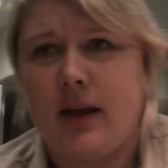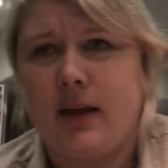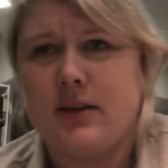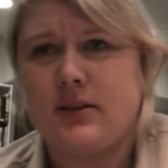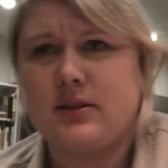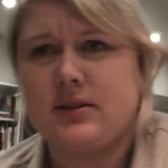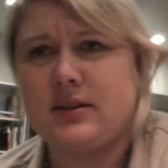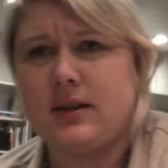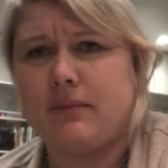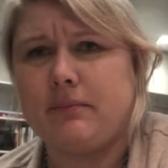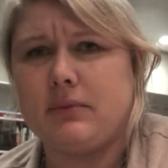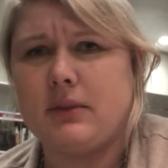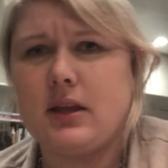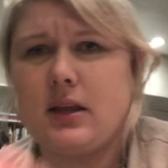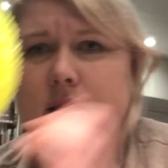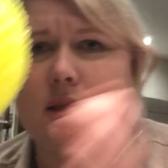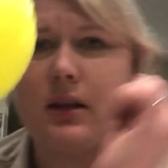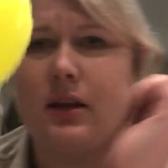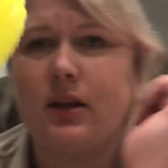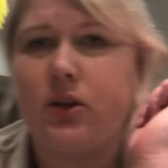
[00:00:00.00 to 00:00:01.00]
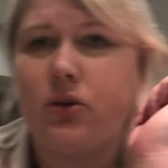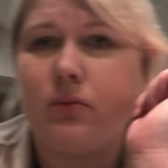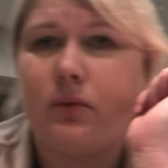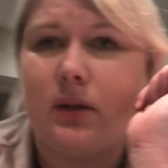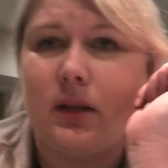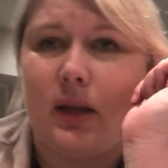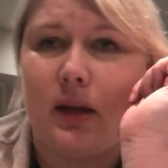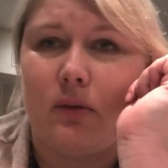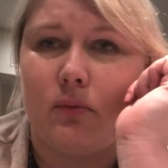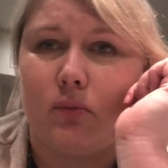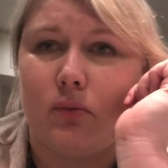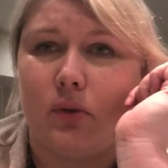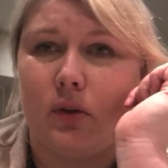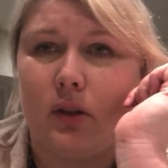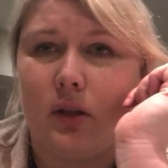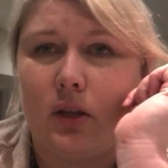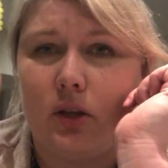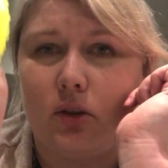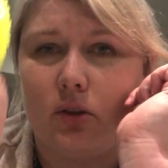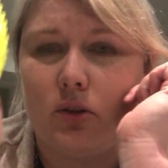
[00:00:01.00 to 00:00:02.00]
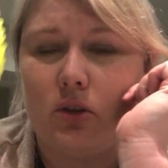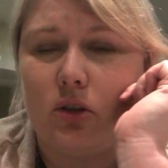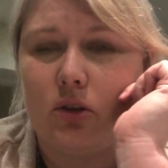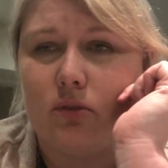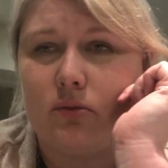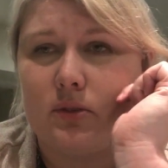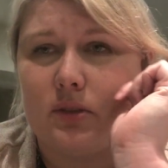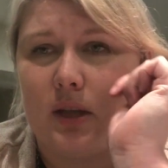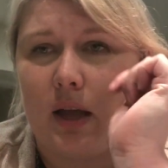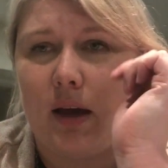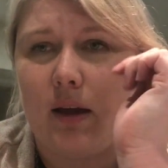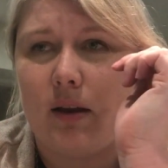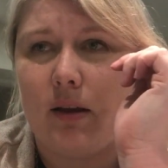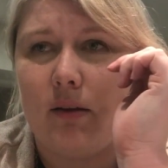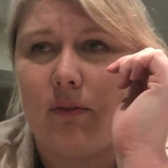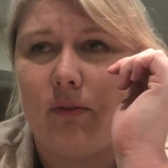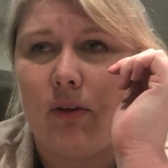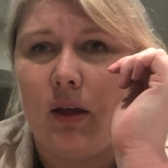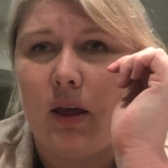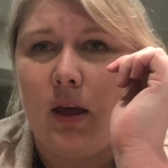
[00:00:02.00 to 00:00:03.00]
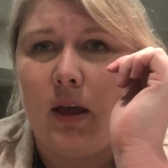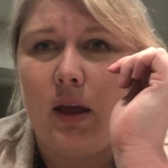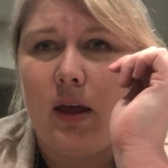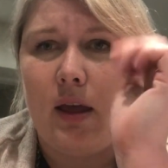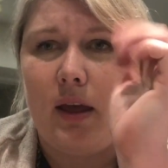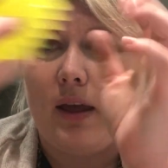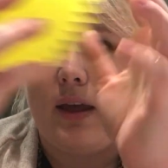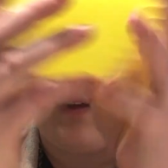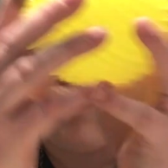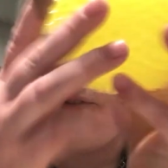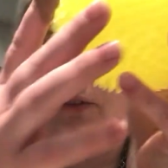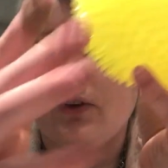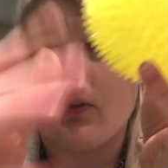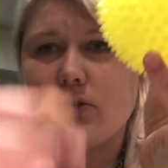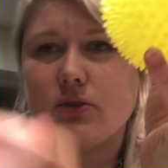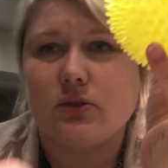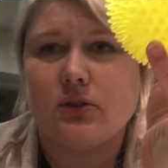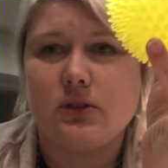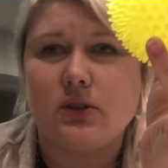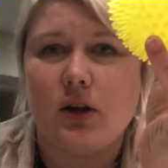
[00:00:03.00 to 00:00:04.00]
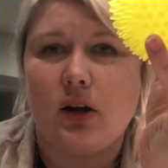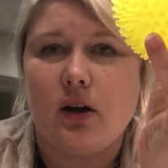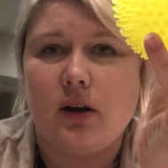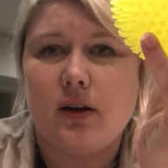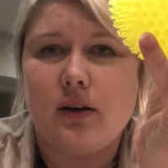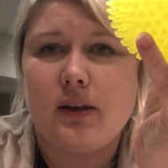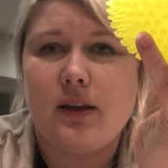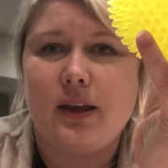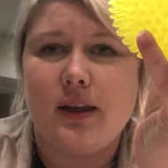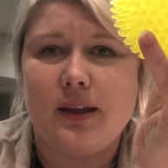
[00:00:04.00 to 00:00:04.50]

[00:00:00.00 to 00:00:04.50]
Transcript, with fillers: it's something that you would get really good use out of if your dog